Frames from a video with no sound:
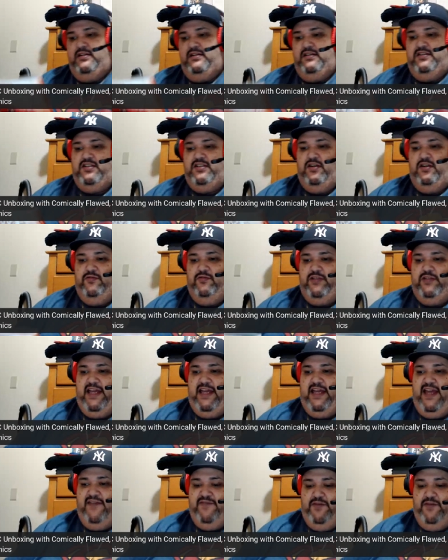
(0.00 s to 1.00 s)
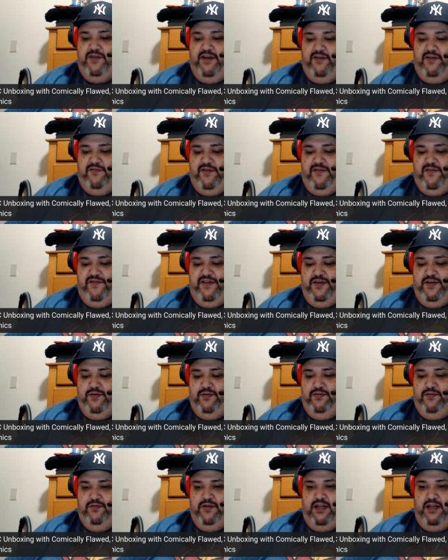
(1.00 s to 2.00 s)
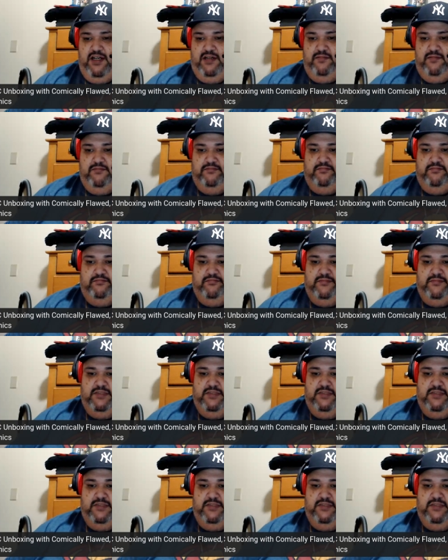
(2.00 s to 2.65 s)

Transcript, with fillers: so they gave you the review um